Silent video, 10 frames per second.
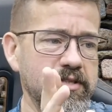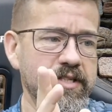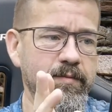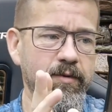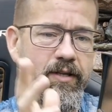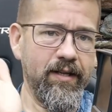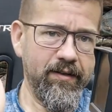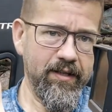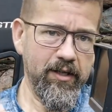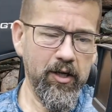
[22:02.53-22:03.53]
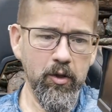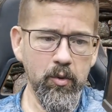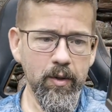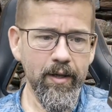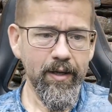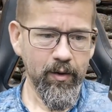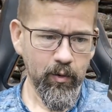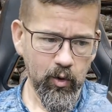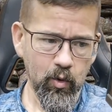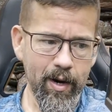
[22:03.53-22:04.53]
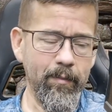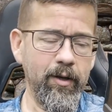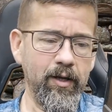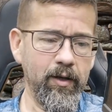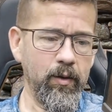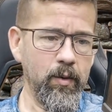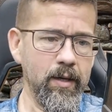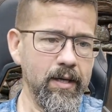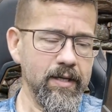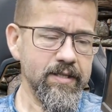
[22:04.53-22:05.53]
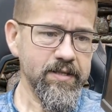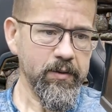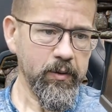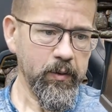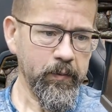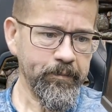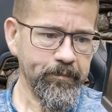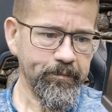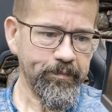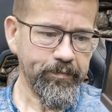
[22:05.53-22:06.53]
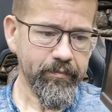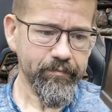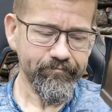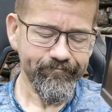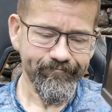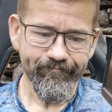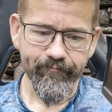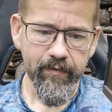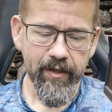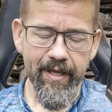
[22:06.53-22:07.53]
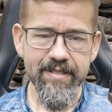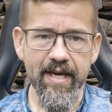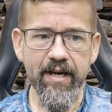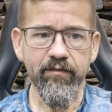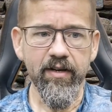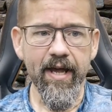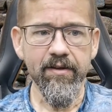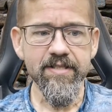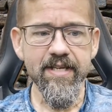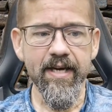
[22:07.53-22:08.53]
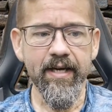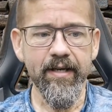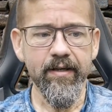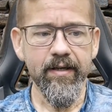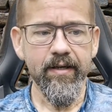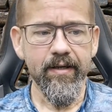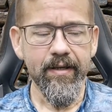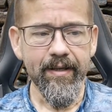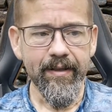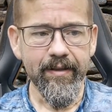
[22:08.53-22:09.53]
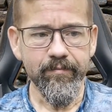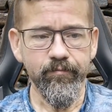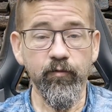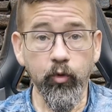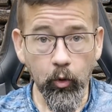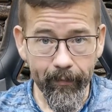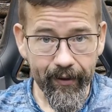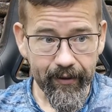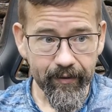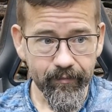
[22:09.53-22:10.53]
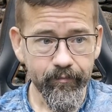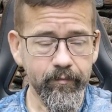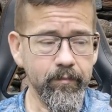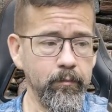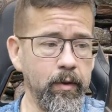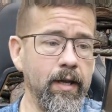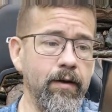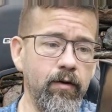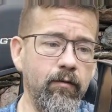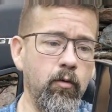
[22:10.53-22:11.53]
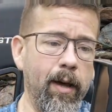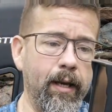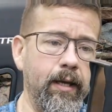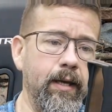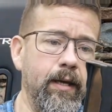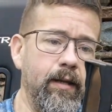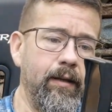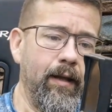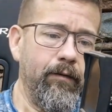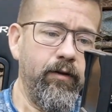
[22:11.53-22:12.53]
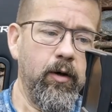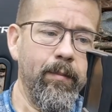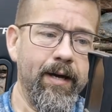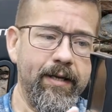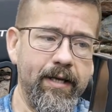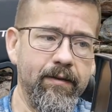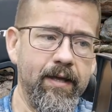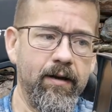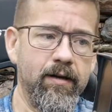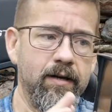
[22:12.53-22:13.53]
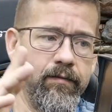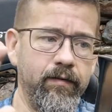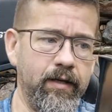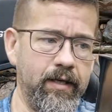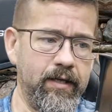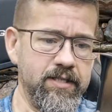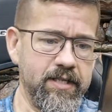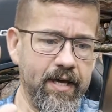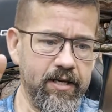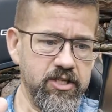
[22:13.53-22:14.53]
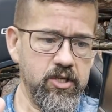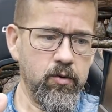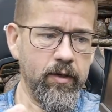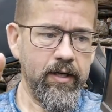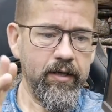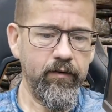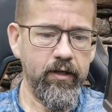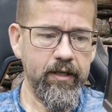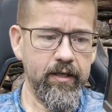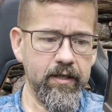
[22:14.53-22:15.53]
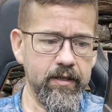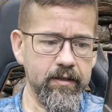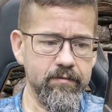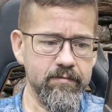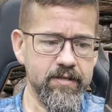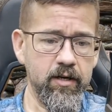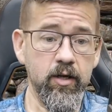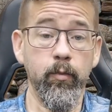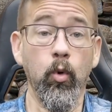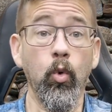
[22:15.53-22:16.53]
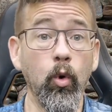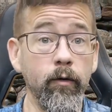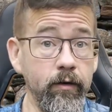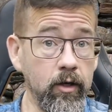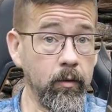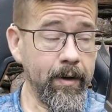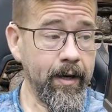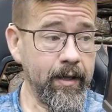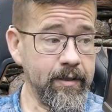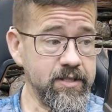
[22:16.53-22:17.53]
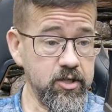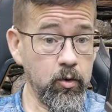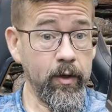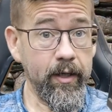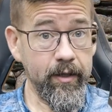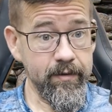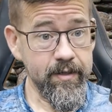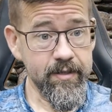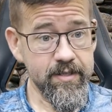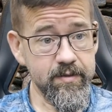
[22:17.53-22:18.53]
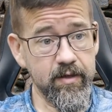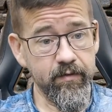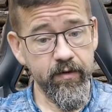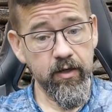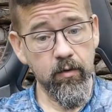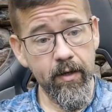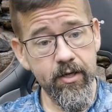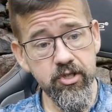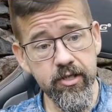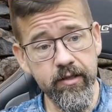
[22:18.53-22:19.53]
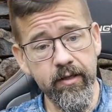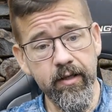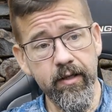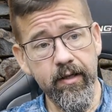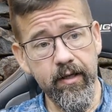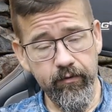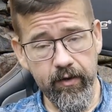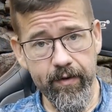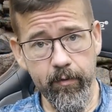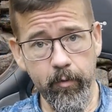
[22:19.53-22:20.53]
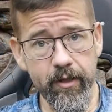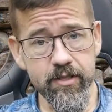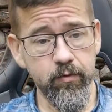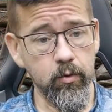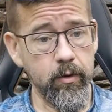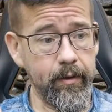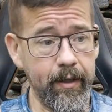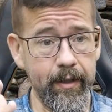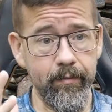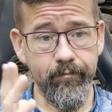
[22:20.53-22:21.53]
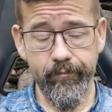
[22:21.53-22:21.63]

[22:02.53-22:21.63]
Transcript: something and then go. I want to grab it and go. So that's kind of a downside for me, but not for everybody. Now, if you don't mind taking that off and just kind of stowing it if you needed to set it up, or if you don't mind stowing it in this configuration, if you have the place for it, hey,